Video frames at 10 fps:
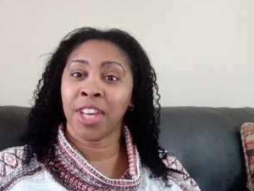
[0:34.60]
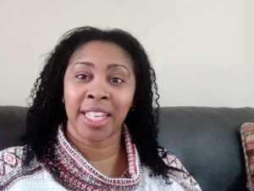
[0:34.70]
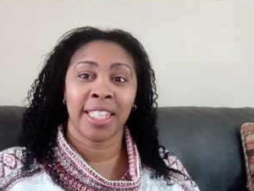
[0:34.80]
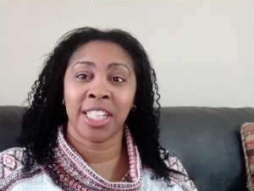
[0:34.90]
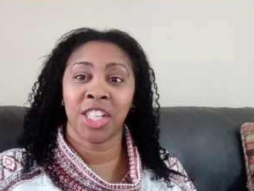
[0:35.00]
you
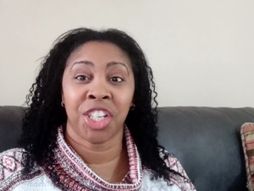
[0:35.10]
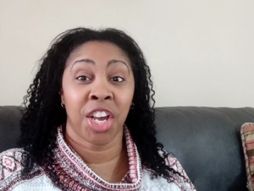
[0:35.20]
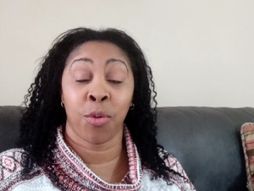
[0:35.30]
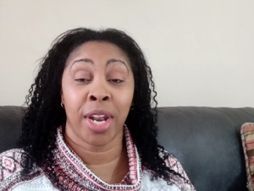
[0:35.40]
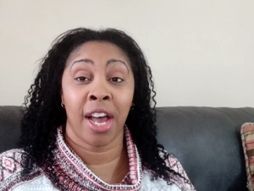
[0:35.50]
guys need to
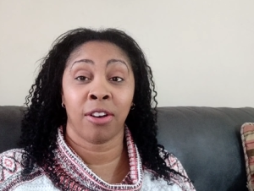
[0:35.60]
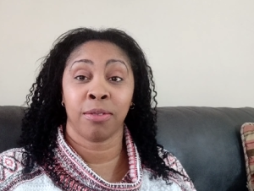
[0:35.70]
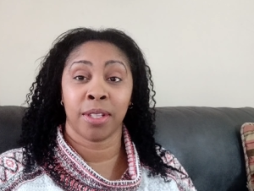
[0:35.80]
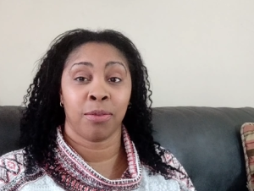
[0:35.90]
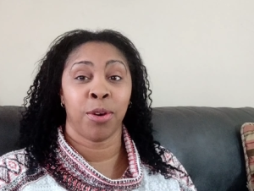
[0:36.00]
check one
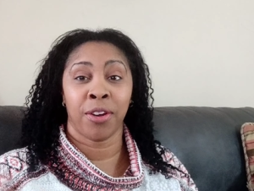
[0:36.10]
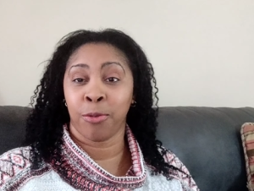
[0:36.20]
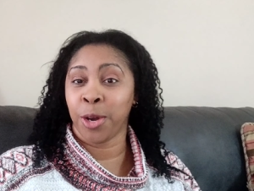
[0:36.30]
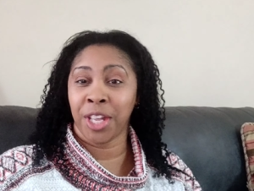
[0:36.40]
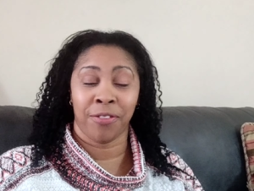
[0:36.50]
out,
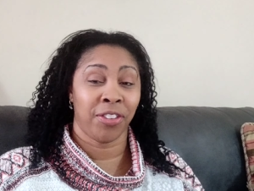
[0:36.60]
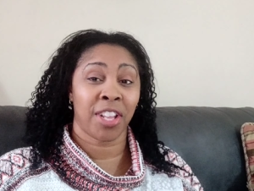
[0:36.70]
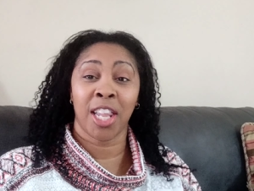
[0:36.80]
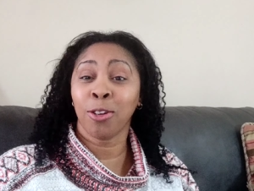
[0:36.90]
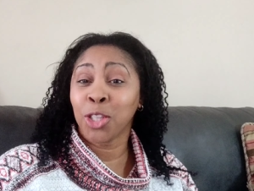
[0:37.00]
whatever, if
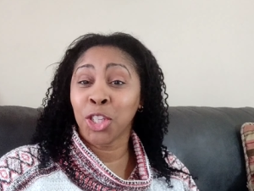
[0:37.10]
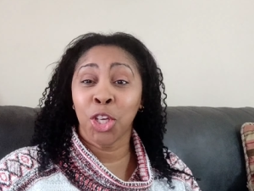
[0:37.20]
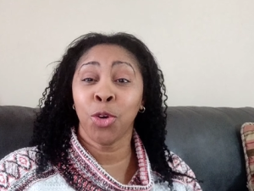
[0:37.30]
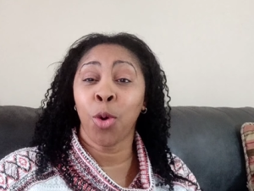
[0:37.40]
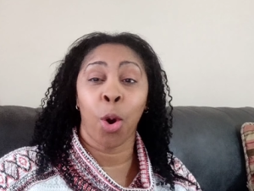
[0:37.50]
it's close
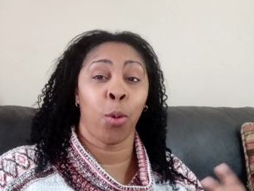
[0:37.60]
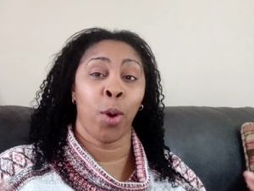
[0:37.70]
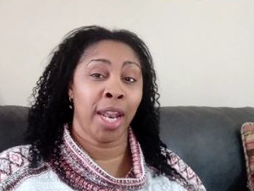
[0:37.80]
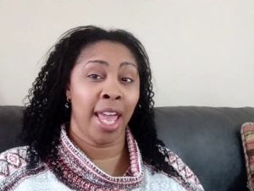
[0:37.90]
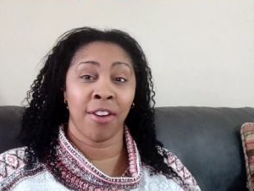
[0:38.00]
to you or
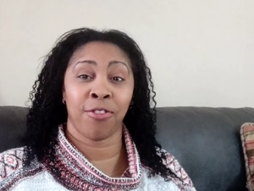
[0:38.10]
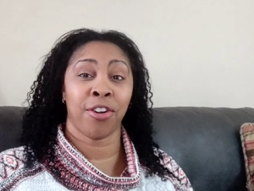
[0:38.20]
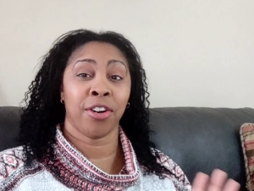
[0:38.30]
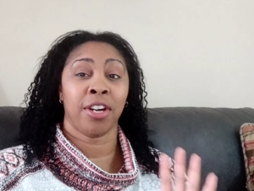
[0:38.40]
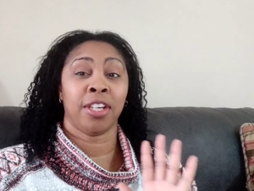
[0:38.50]

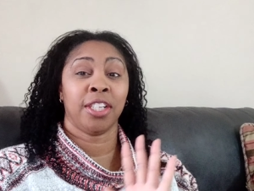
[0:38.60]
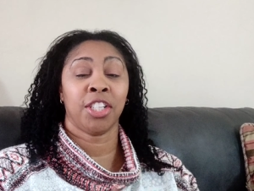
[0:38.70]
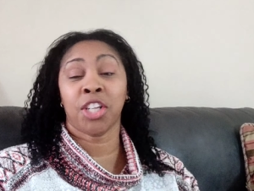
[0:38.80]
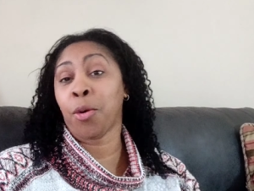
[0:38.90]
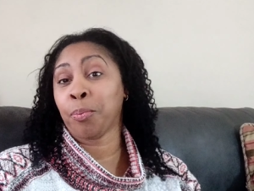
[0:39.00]
whatever.
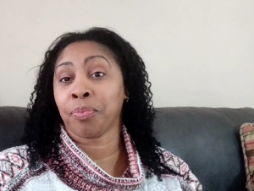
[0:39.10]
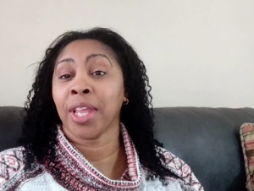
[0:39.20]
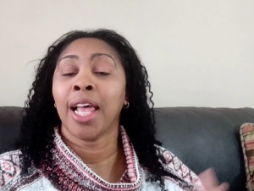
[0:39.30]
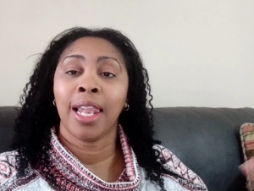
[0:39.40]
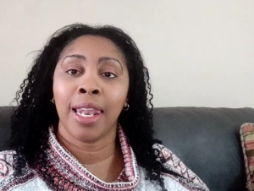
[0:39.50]
So
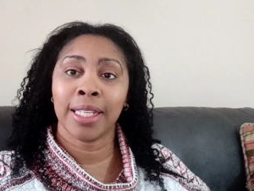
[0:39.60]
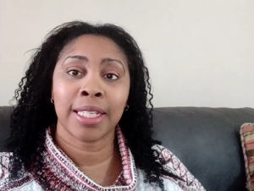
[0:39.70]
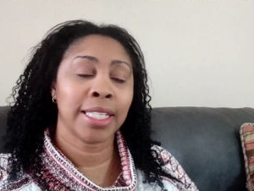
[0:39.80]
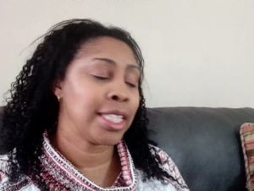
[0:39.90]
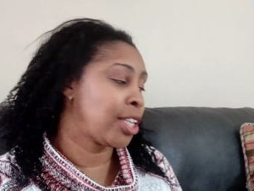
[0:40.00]

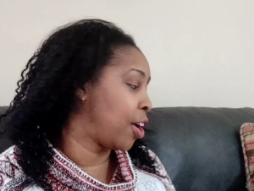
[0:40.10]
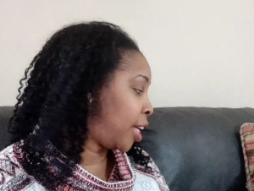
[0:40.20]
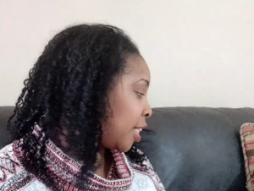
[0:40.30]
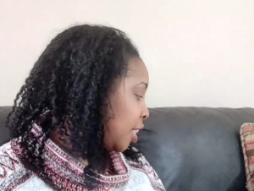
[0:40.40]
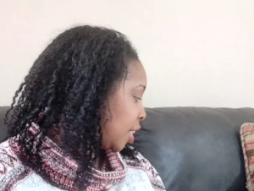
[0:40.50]
let's get
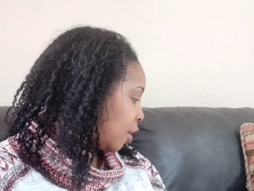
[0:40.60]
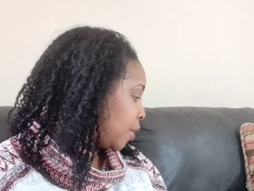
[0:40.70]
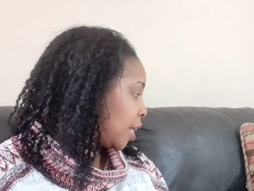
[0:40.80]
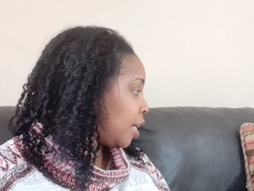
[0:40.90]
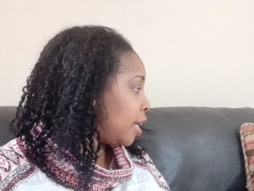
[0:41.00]
started. So
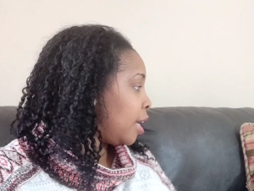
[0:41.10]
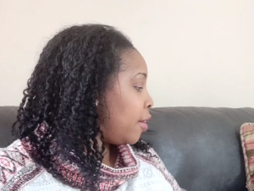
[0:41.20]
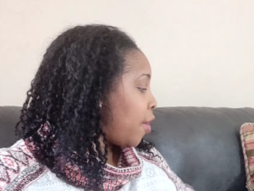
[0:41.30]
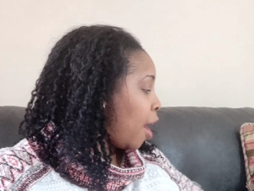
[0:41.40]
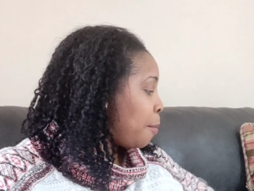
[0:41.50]

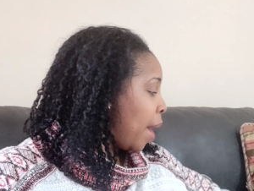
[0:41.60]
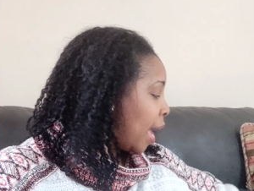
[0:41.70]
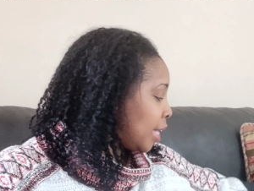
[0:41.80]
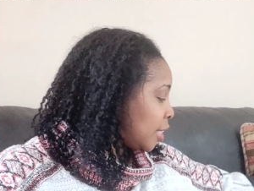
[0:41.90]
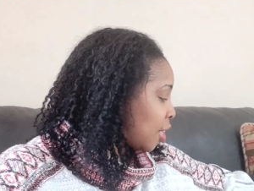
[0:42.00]
on
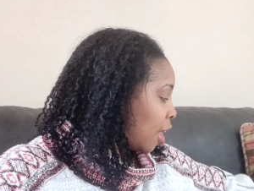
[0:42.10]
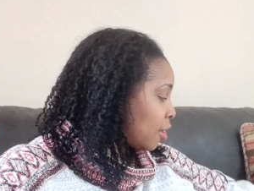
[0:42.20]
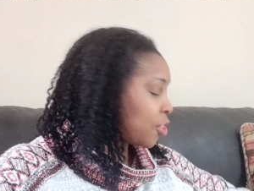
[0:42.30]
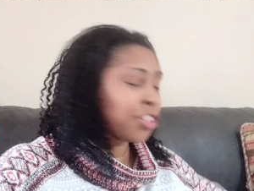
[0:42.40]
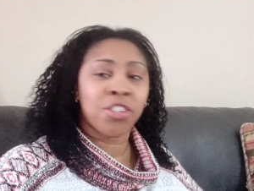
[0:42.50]
my
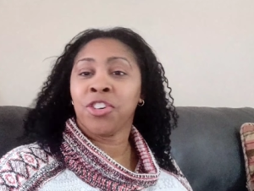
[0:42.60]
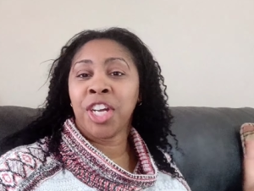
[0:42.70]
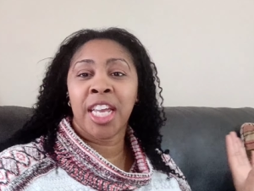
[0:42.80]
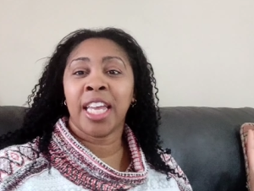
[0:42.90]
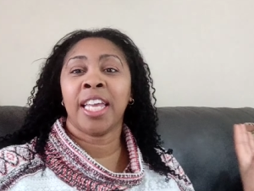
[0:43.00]
Dollar
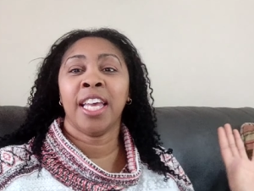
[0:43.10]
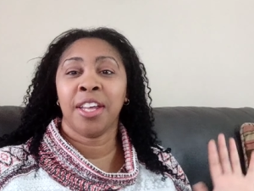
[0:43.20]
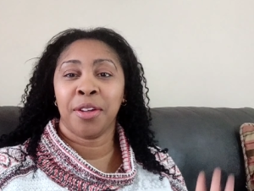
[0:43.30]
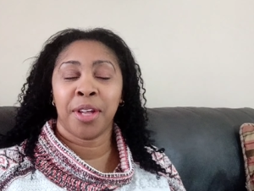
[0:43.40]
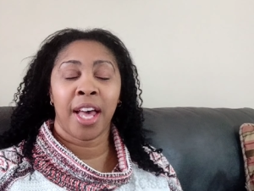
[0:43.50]
Tree,
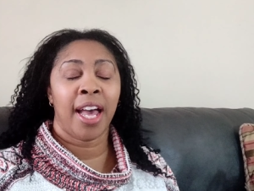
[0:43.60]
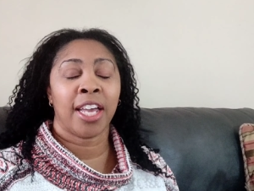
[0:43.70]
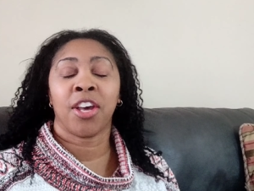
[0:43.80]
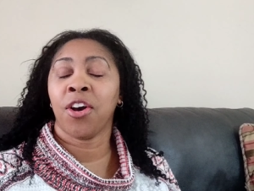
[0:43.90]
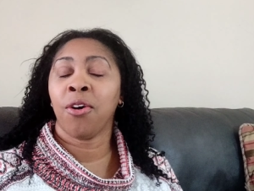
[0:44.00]

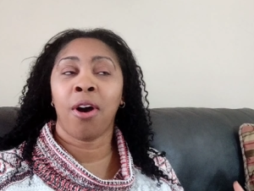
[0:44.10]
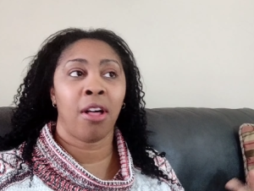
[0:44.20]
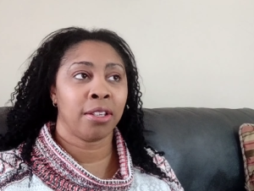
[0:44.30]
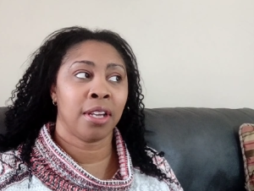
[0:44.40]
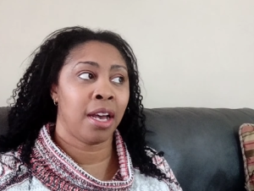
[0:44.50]
I go
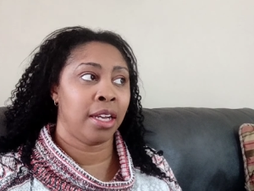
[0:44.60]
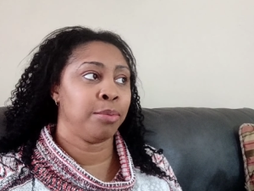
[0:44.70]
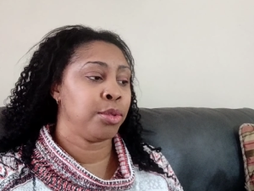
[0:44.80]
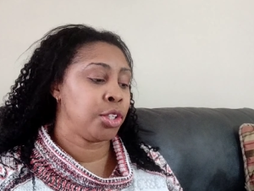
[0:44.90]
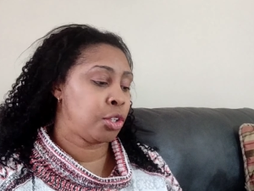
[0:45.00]
all the
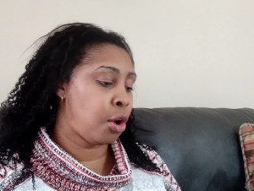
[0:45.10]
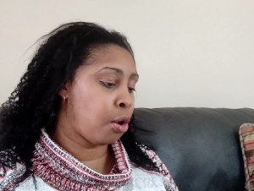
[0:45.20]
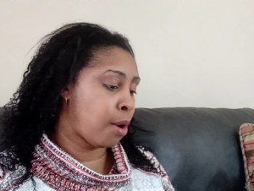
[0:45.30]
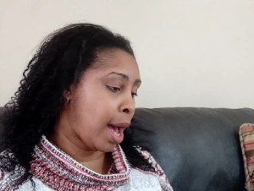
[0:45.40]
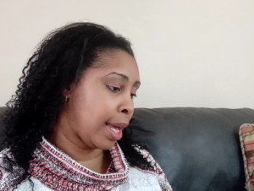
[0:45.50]
time,
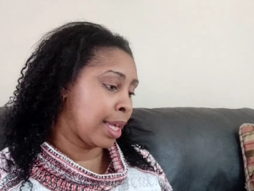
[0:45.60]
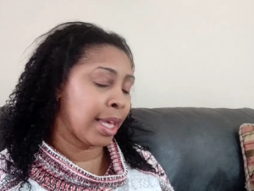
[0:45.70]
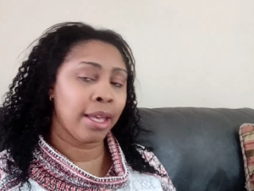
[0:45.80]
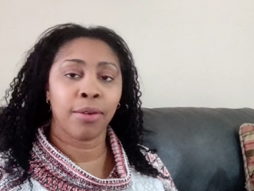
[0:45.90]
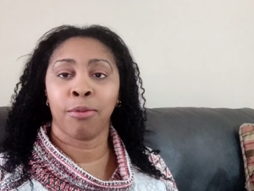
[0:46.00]
so I
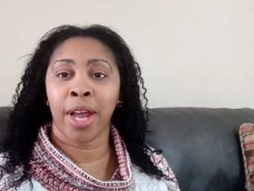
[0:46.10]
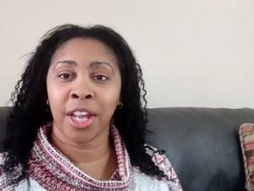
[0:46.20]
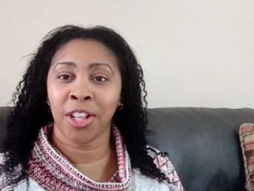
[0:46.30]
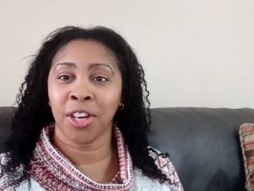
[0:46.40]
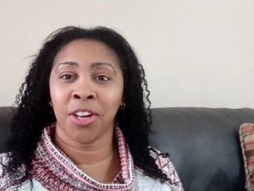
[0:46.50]
get
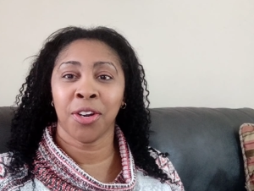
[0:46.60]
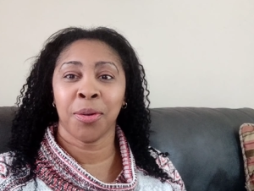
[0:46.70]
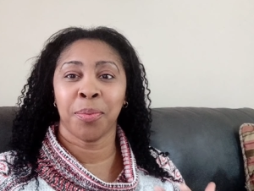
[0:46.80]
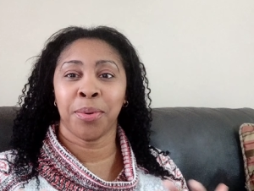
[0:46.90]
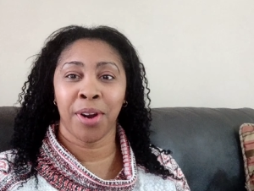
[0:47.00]
regular
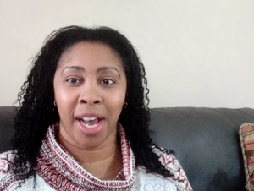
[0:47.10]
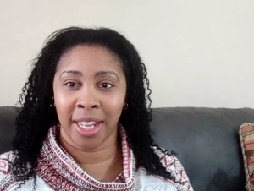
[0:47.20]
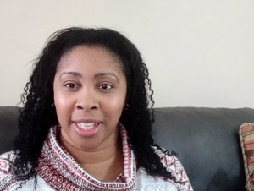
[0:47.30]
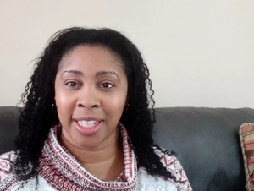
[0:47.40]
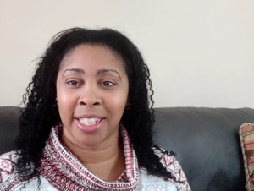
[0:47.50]

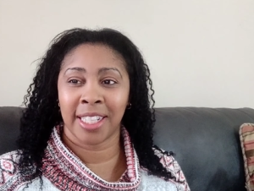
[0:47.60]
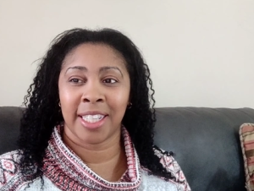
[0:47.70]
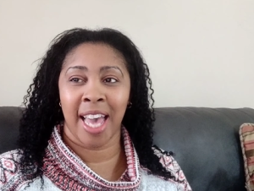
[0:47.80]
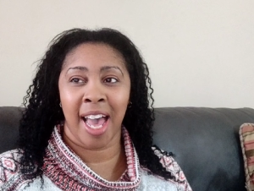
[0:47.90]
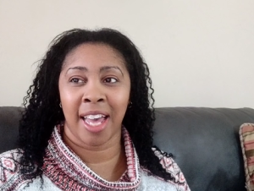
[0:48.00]
products
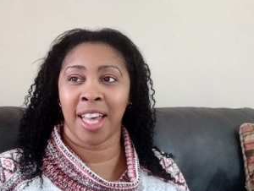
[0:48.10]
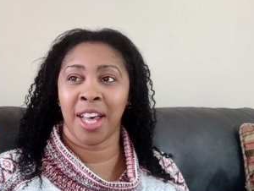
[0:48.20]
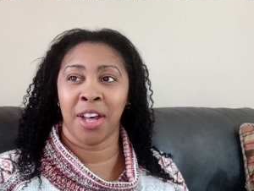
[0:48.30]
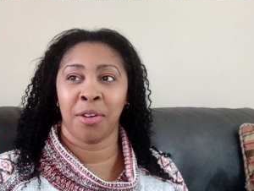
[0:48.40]
that